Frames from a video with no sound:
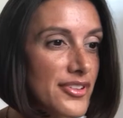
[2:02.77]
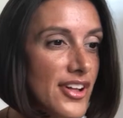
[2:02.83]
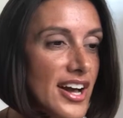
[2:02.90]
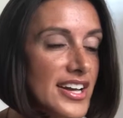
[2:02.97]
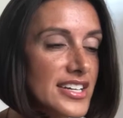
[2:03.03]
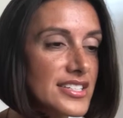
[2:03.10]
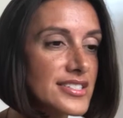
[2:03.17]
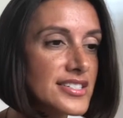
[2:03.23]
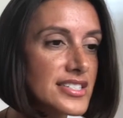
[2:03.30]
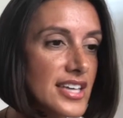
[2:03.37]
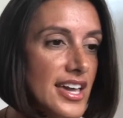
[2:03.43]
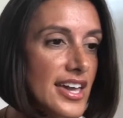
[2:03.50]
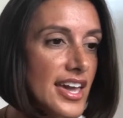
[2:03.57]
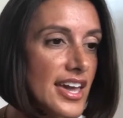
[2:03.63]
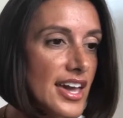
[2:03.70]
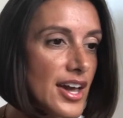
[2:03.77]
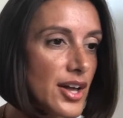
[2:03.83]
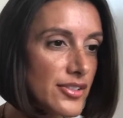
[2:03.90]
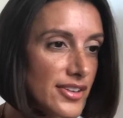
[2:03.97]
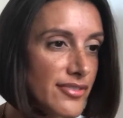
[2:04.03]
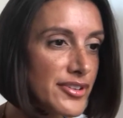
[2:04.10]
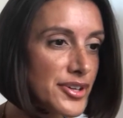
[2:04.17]
clients. Like,
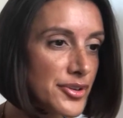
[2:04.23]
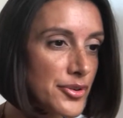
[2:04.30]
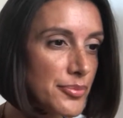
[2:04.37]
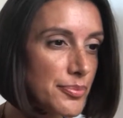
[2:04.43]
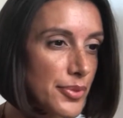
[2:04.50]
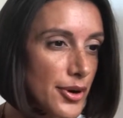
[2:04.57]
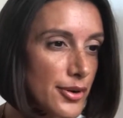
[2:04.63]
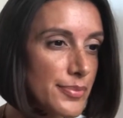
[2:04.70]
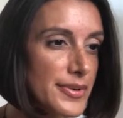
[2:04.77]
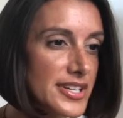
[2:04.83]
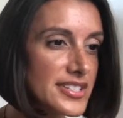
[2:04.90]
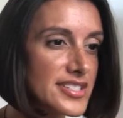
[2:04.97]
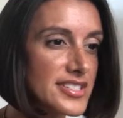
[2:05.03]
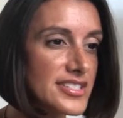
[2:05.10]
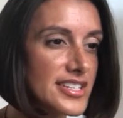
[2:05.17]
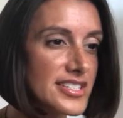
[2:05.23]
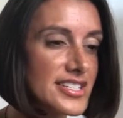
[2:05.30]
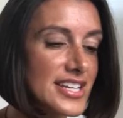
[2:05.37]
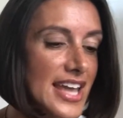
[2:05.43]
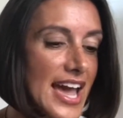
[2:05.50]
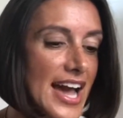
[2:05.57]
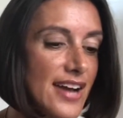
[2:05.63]
living your purpose
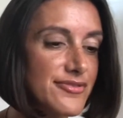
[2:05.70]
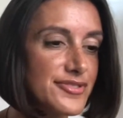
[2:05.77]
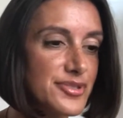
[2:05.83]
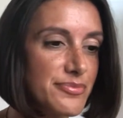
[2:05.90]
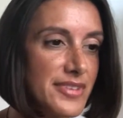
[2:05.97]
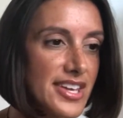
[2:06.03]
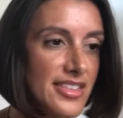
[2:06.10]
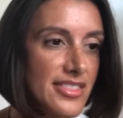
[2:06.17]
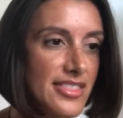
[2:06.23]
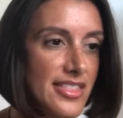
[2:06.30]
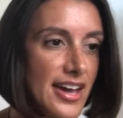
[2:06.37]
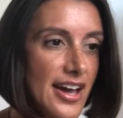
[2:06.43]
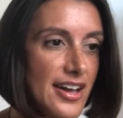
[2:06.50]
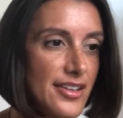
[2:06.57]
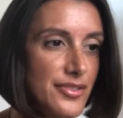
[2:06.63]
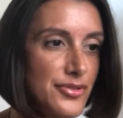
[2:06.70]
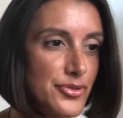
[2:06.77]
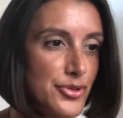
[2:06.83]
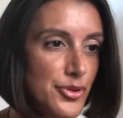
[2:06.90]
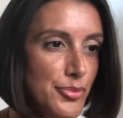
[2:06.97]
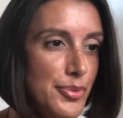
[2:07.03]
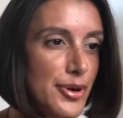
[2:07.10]
doesn't have to mean that
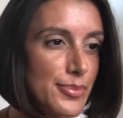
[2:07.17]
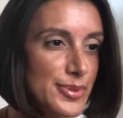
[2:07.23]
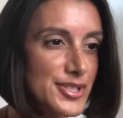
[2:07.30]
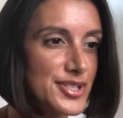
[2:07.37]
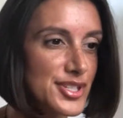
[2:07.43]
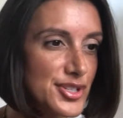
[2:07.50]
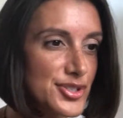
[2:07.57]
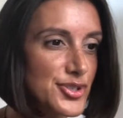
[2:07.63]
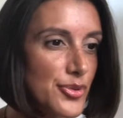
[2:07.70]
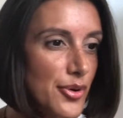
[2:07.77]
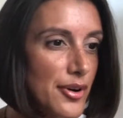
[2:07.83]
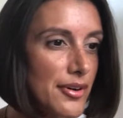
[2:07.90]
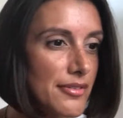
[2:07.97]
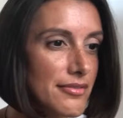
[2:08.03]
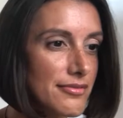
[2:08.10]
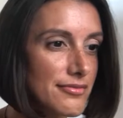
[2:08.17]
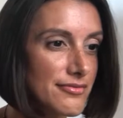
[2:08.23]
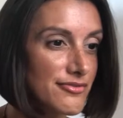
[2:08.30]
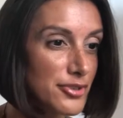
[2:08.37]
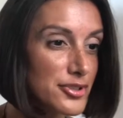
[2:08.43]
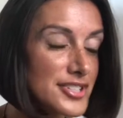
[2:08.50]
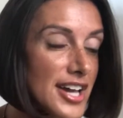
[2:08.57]
your purpose is your
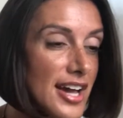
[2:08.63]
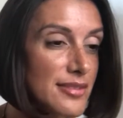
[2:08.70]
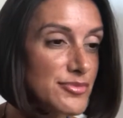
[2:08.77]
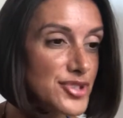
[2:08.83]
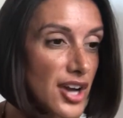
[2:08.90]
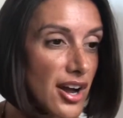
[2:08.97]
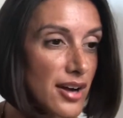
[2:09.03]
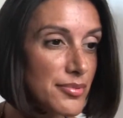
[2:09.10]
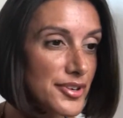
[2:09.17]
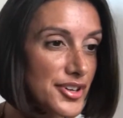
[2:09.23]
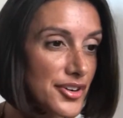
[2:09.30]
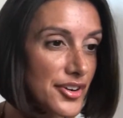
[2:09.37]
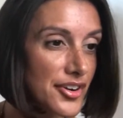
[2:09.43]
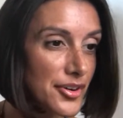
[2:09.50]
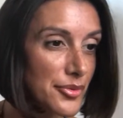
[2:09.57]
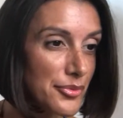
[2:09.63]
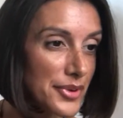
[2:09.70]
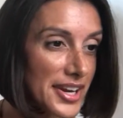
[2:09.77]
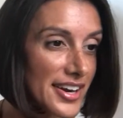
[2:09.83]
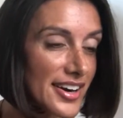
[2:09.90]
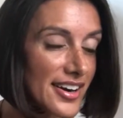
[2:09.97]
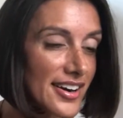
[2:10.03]
full-time job or your
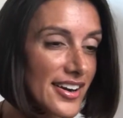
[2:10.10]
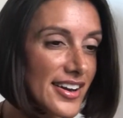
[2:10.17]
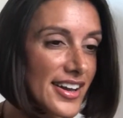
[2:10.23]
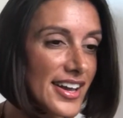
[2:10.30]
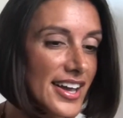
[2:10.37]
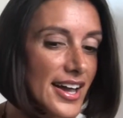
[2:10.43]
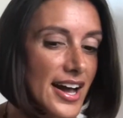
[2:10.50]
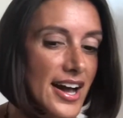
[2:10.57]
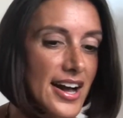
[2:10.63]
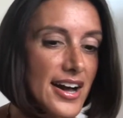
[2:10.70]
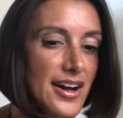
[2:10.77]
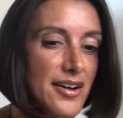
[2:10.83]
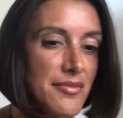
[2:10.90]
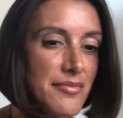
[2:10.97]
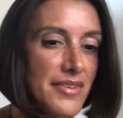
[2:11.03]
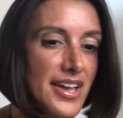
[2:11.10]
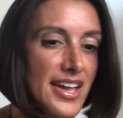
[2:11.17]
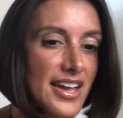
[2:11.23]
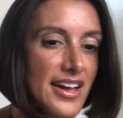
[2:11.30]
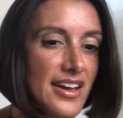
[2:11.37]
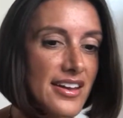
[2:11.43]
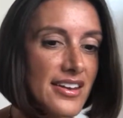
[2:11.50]
career.
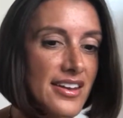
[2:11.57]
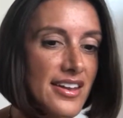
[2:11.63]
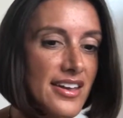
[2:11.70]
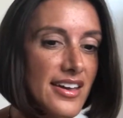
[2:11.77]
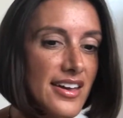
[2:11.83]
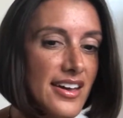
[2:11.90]
And